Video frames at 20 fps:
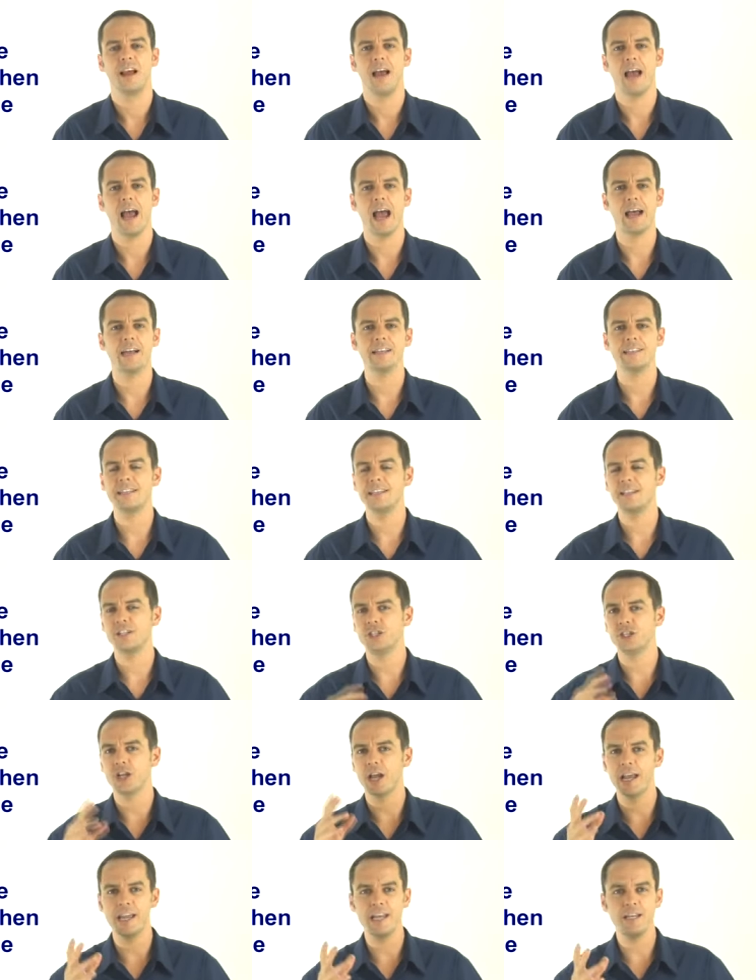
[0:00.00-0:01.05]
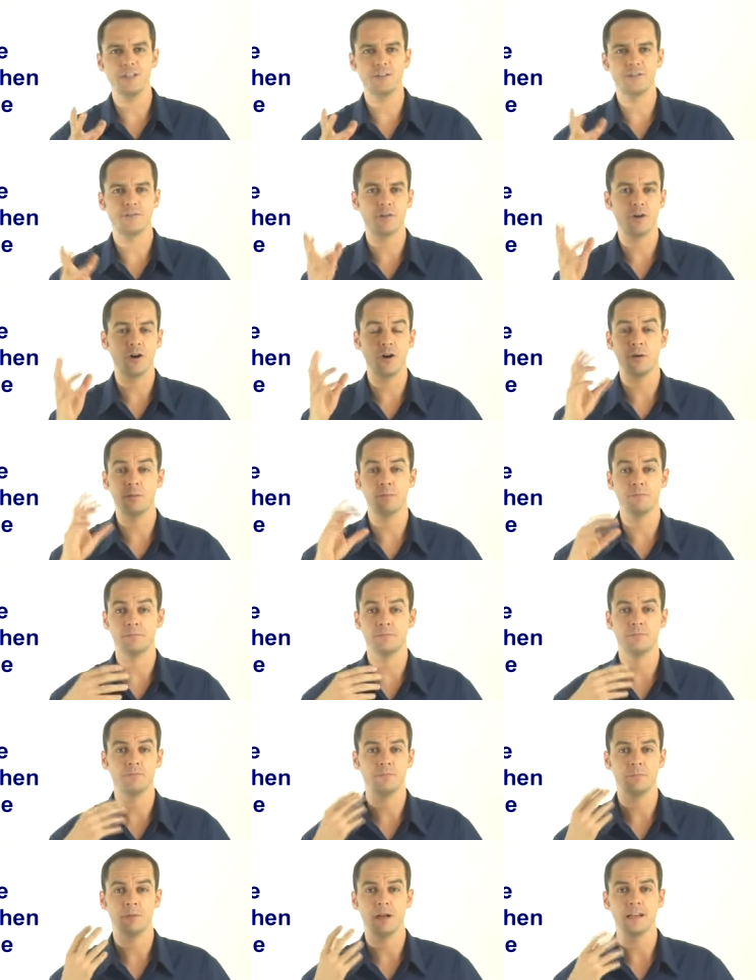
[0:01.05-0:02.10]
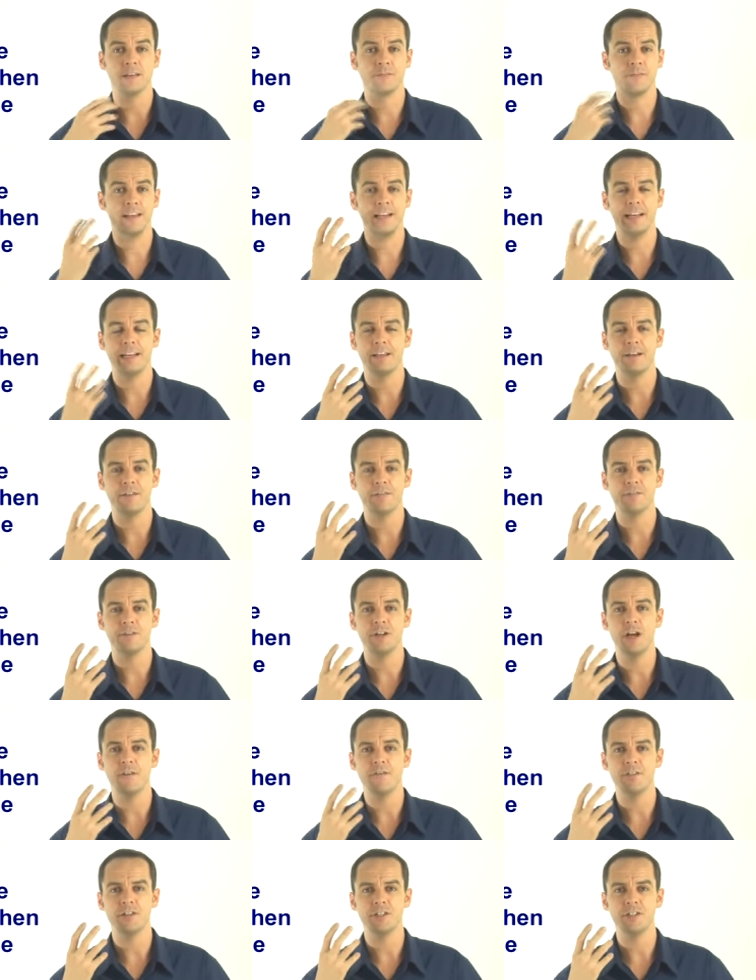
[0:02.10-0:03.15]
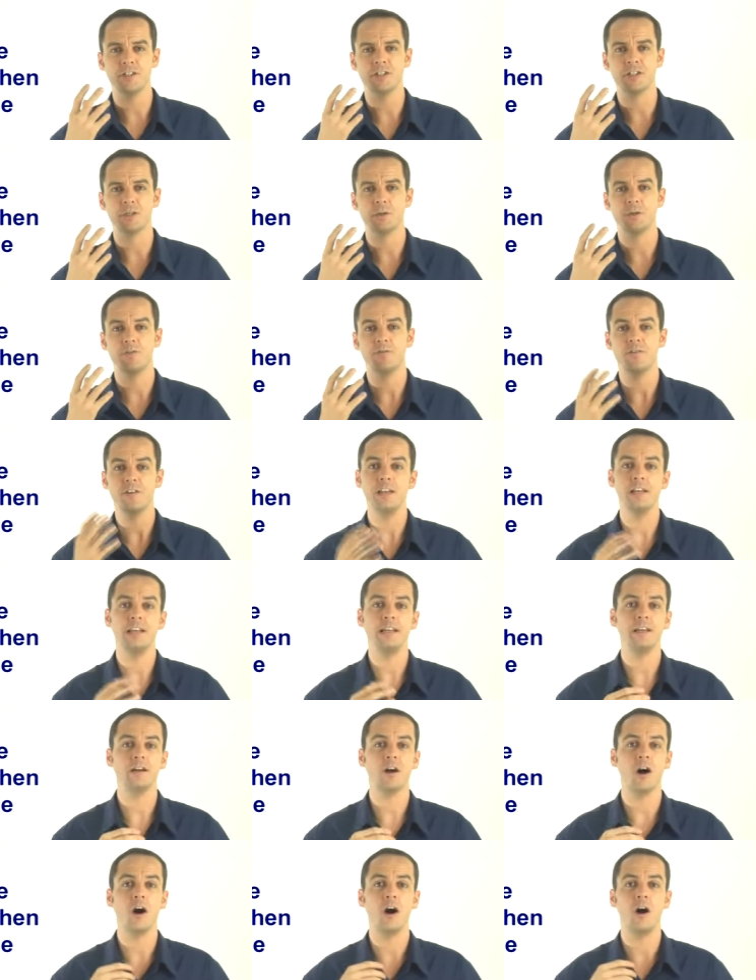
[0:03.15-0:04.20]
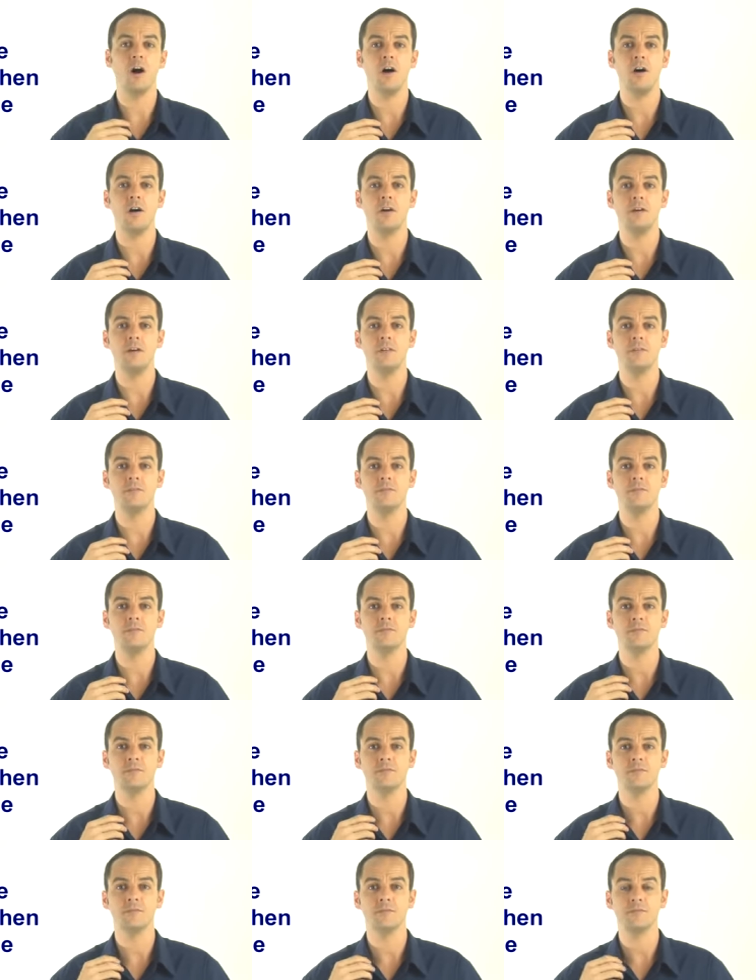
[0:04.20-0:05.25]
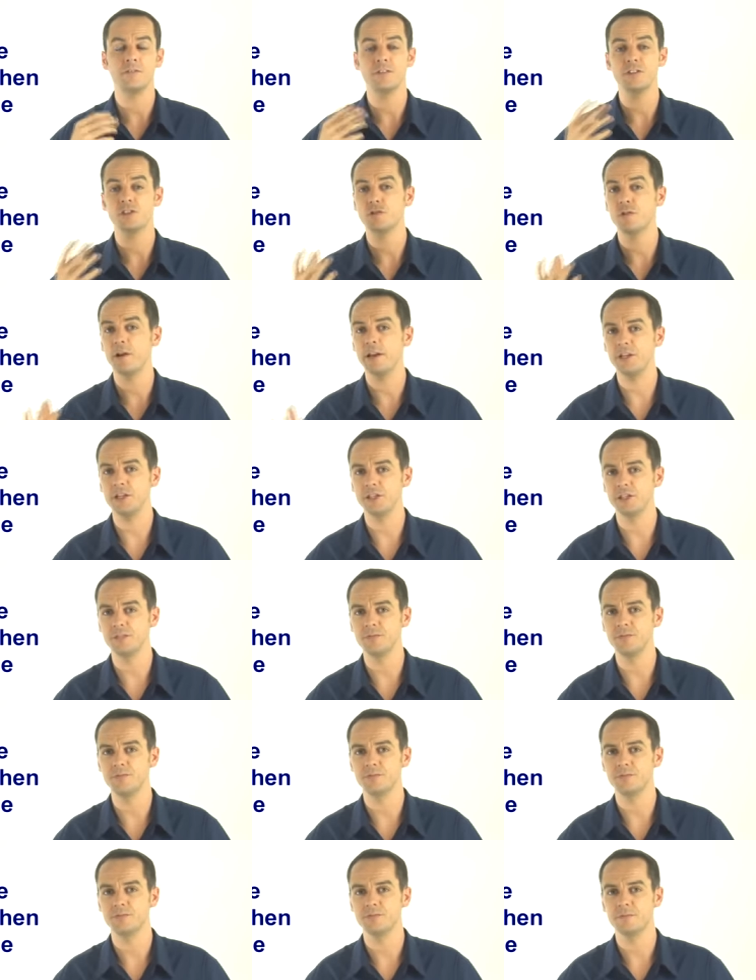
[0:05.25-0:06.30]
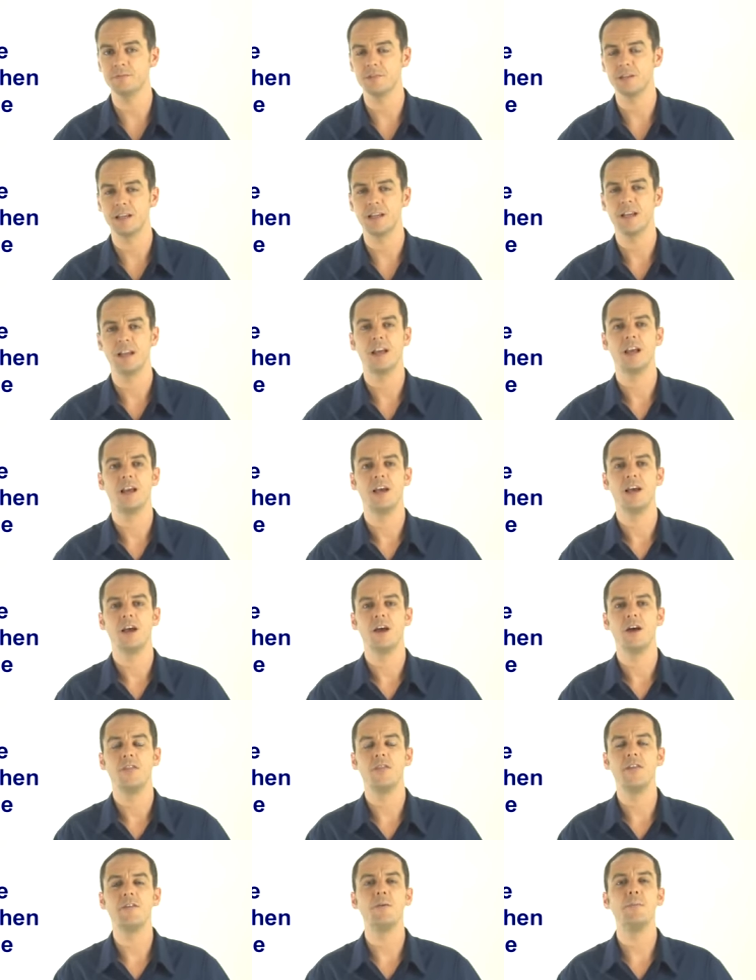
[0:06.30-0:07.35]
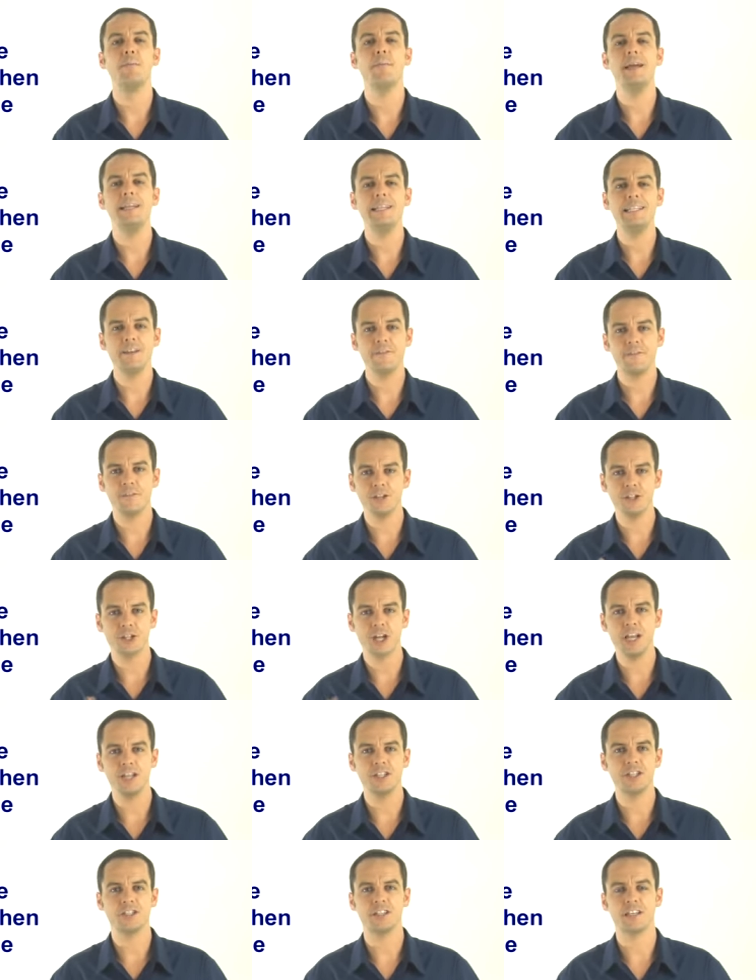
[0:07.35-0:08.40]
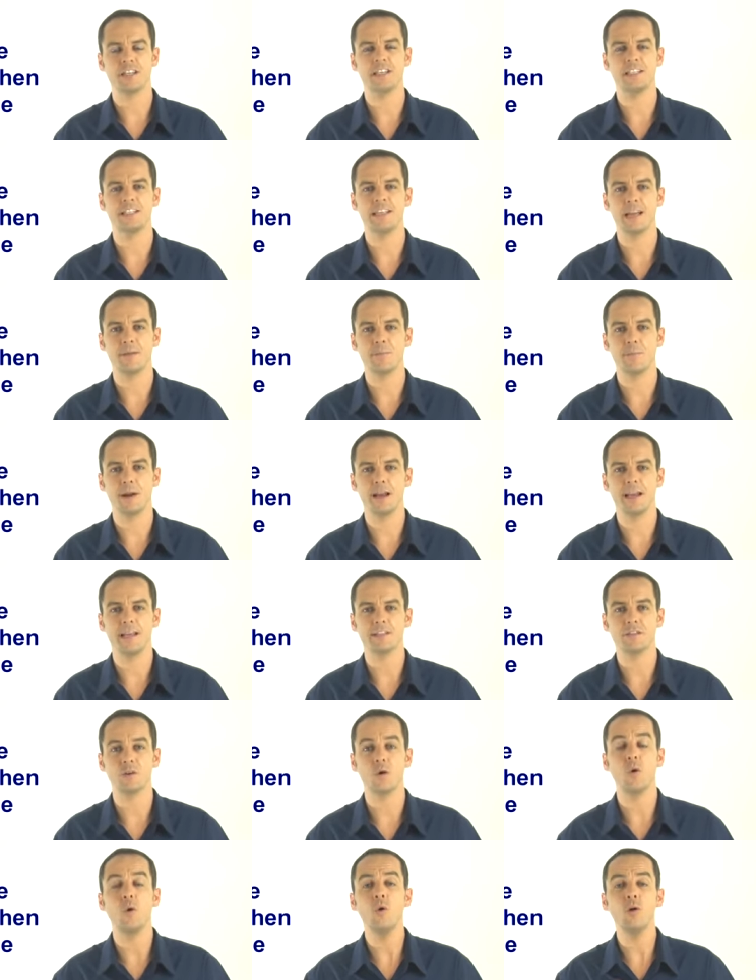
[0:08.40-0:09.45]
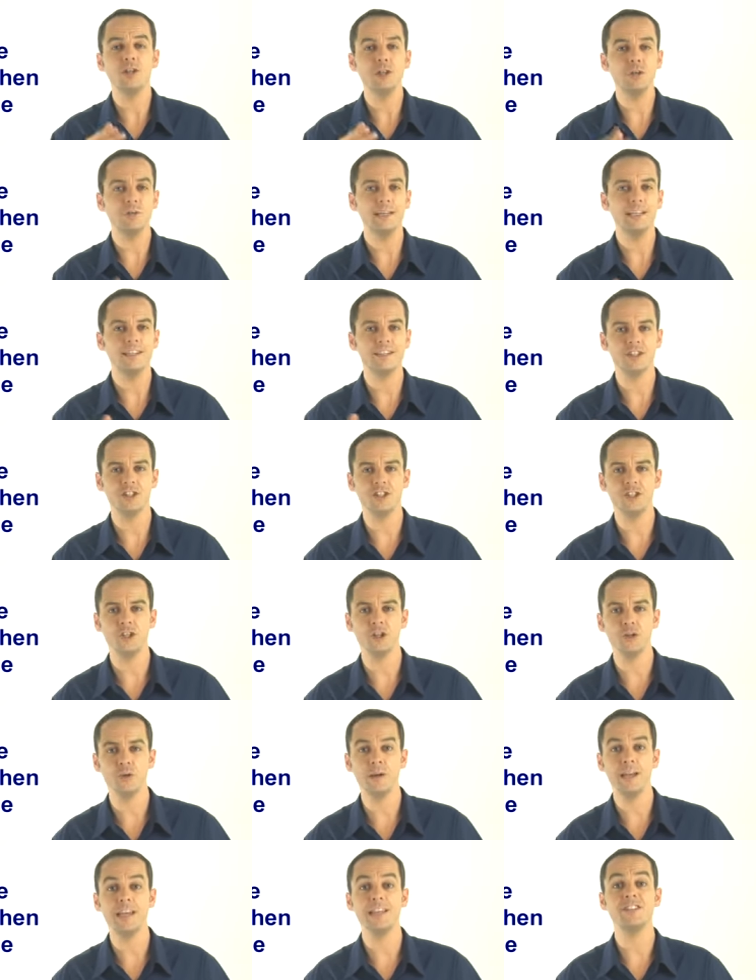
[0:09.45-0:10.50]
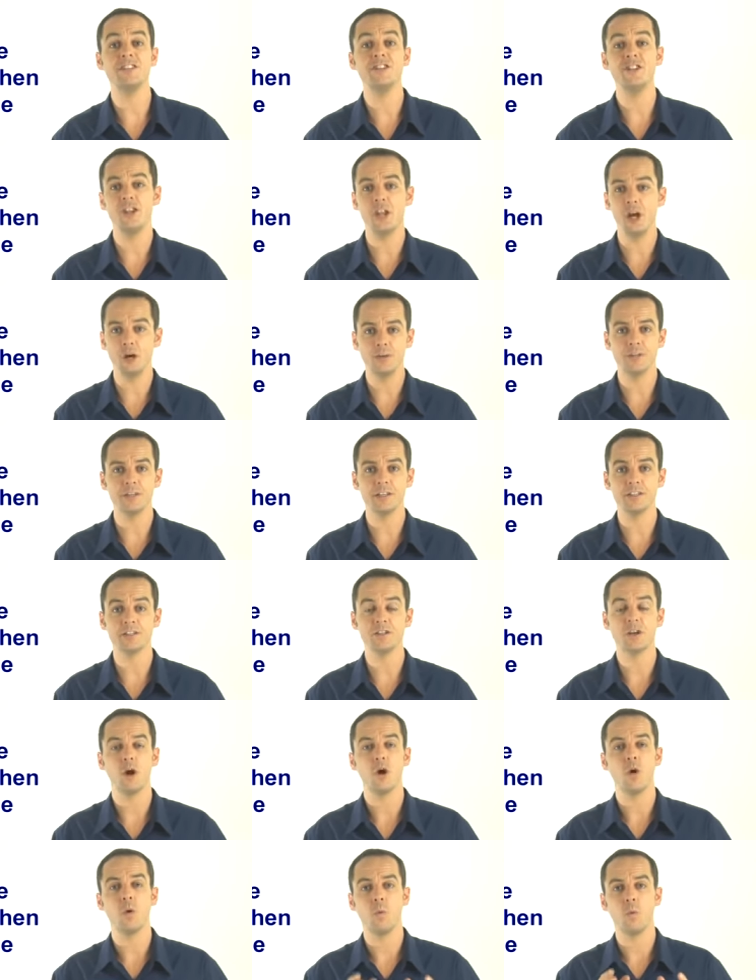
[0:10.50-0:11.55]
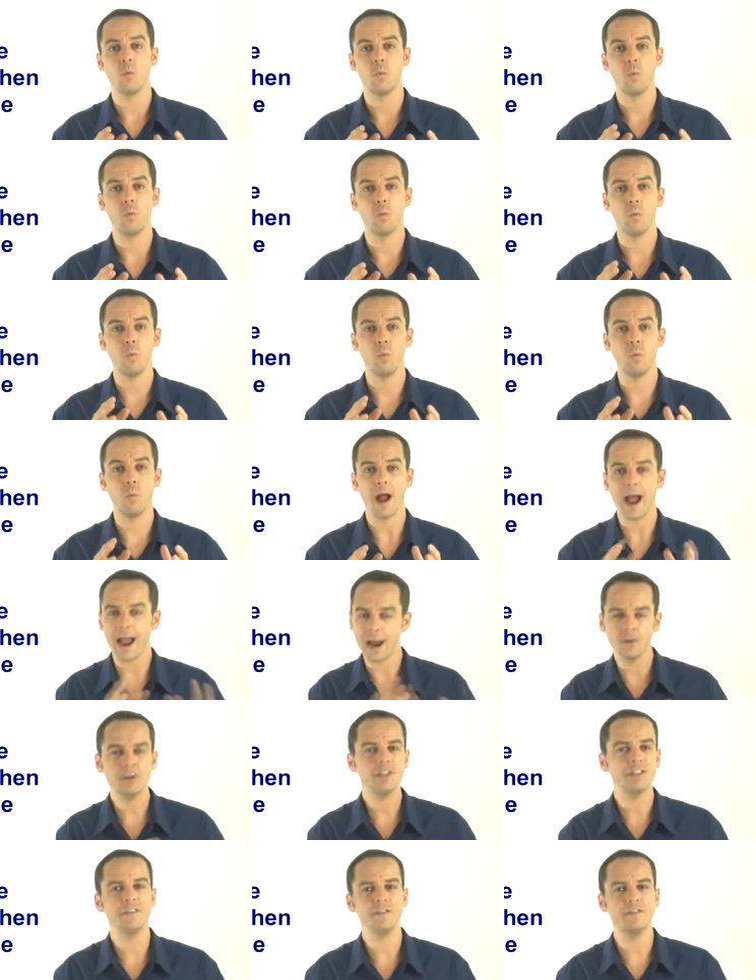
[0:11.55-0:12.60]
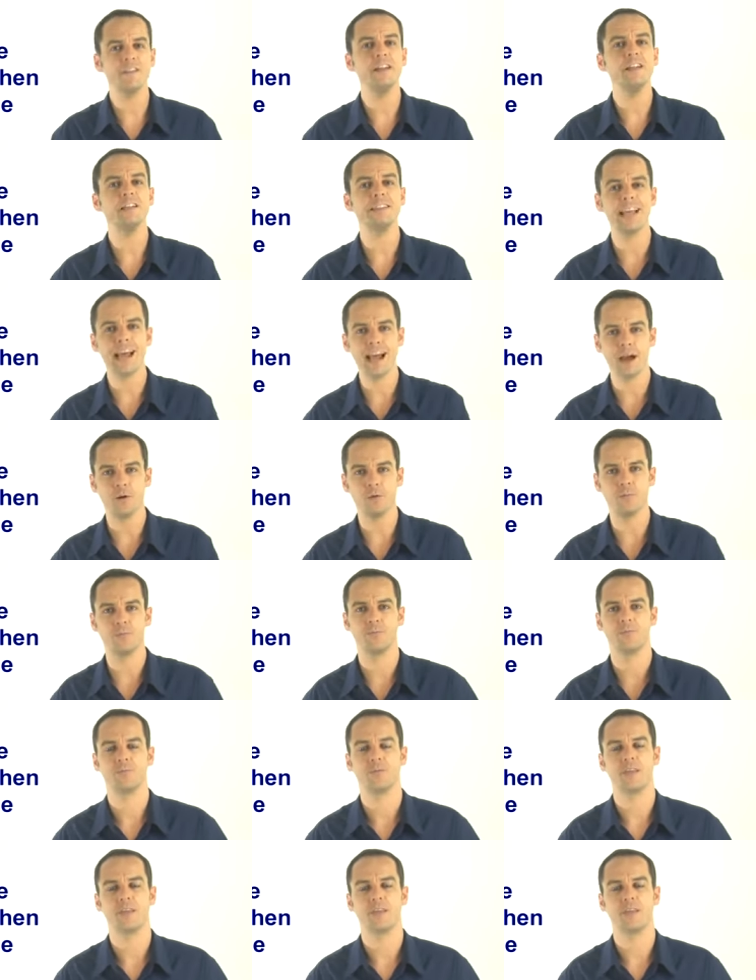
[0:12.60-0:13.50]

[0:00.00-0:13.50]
Has it changed from a feeling of nervousness to a feeling of frustration? There are many different changes that can take place. All you need to do is notice, how does it feel now?